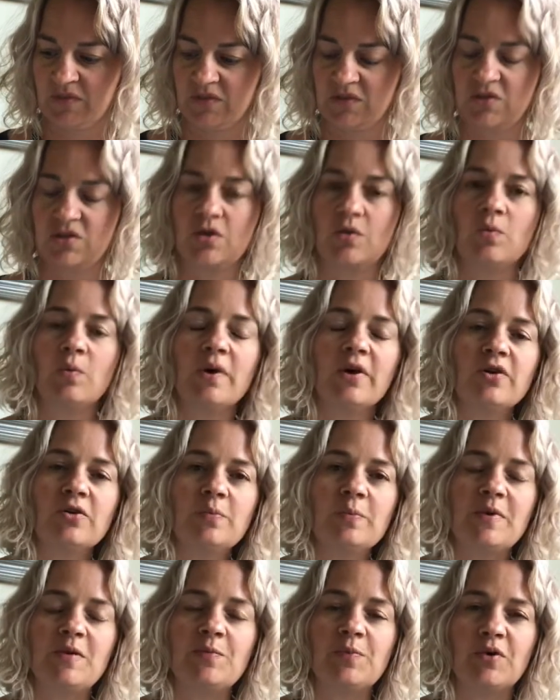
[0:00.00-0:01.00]
So where do
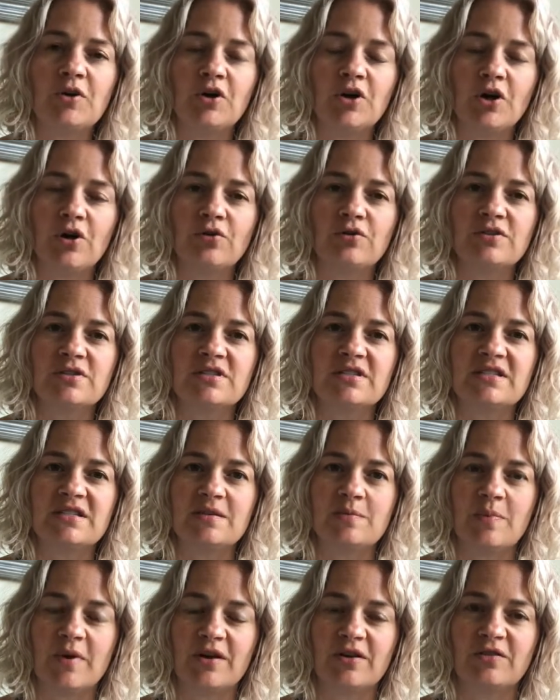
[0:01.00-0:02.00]
people go to see
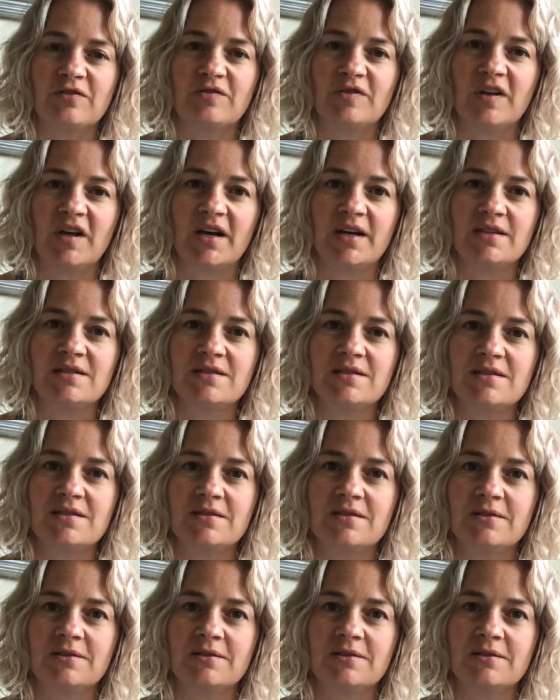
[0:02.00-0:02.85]
butterflies?